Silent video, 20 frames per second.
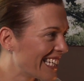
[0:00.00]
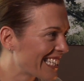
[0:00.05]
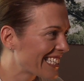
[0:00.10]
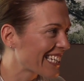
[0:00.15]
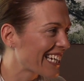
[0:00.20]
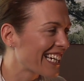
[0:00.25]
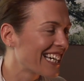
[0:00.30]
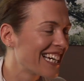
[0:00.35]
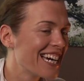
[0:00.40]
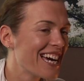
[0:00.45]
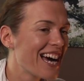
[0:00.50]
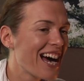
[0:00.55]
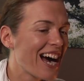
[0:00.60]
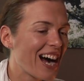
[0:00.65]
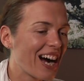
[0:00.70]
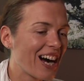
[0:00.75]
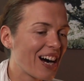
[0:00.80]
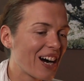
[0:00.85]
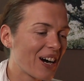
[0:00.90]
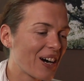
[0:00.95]
Yeah.
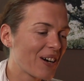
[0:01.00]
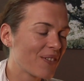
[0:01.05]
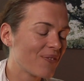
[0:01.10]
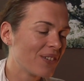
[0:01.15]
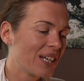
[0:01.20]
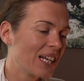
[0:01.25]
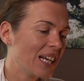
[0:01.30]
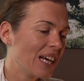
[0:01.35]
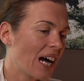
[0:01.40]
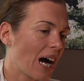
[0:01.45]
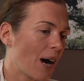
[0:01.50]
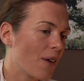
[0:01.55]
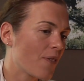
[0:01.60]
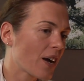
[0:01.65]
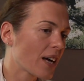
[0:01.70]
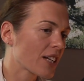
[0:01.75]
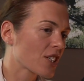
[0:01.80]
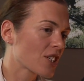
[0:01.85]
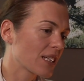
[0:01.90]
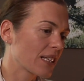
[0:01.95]

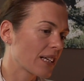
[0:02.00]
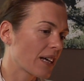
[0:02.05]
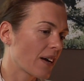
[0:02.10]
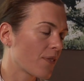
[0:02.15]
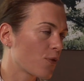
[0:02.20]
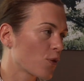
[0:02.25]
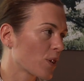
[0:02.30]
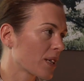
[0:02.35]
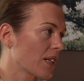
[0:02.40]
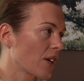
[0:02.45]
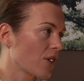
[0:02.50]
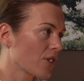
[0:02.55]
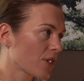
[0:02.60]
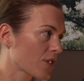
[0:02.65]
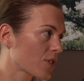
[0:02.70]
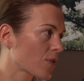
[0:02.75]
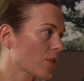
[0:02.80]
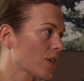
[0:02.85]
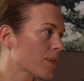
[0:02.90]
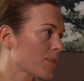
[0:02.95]
I've written other
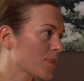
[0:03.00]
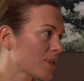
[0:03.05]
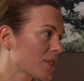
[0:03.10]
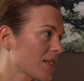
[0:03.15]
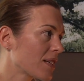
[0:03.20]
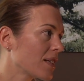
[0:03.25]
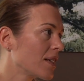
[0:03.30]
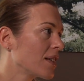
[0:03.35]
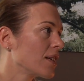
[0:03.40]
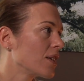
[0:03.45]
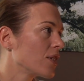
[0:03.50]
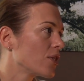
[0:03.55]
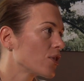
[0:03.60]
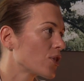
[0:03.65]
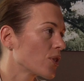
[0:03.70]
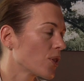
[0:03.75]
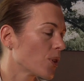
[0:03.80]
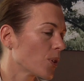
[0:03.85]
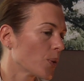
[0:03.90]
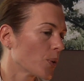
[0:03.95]
scripts.
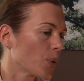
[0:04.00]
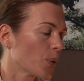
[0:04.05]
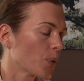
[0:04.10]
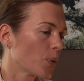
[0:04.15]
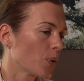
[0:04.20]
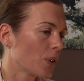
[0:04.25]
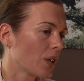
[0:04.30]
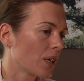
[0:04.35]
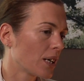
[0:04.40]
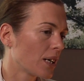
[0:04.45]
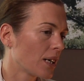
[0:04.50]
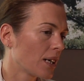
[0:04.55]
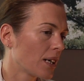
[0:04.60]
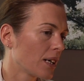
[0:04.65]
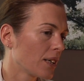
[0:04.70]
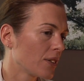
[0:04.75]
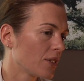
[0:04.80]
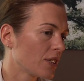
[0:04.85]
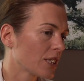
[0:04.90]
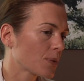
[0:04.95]
So
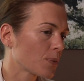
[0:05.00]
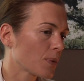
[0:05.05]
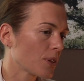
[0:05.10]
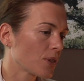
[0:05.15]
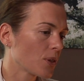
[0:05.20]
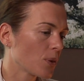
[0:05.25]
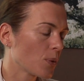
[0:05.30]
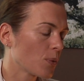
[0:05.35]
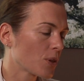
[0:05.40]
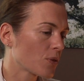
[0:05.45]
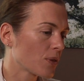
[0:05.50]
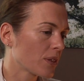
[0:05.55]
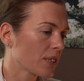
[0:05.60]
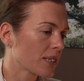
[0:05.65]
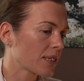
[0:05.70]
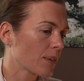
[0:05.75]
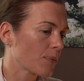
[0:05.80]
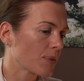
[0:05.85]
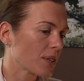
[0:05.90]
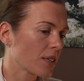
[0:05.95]
this one, though, was really
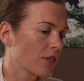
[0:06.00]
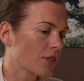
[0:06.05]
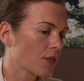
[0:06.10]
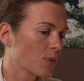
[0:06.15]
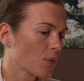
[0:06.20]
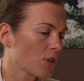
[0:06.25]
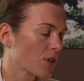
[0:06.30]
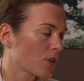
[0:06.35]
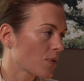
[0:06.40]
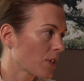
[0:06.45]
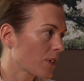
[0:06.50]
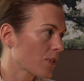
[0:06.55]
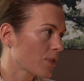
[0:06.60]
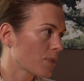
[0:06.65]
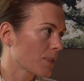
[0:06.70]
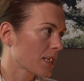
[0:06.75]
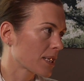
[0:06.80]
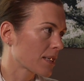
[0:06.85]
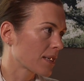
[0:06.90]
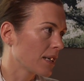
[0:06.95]
something that I just wanted to write
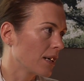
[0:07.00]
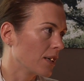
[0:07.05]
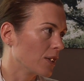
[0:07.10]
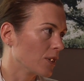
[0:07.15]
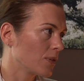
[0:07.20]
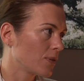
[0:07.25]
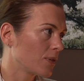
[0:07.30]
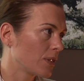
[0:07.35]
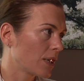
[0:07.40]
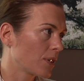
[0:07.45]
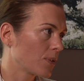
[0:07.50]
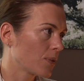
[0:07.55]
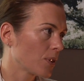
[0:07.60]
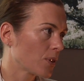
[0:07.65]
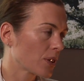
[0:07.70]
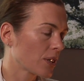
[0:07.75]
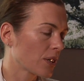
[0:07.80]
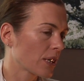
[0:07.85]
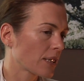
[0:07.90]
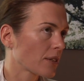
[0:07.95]
for myself.
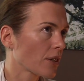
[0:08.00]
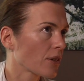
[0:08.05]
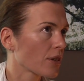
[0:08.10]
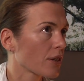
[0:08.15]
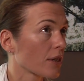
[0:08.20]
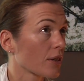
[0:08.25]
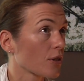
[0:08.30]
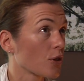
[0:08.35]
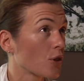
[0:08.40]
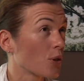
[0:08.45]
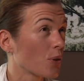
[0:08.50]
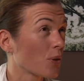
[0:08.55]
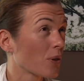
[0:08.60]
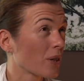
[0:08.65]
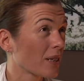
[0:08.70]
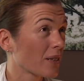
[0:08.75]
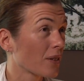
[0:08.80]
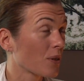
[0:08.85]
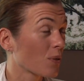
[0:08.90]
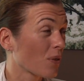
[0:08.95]
I started it
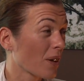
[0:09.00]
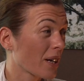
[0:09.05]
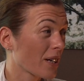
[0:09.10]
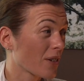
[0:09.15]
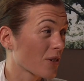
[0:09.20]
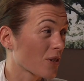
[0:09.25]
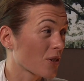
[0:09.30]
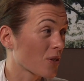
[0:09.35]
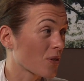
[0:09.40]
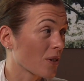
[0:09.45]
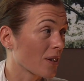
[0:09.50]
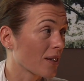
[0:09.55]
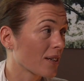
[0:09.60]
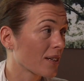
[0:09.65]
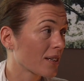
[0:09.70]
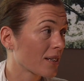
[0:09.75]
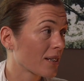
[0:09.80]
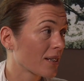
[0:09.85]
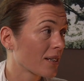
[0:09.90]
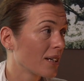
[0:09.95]
during the writer's
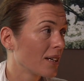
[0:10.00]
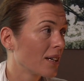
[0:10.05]
strike.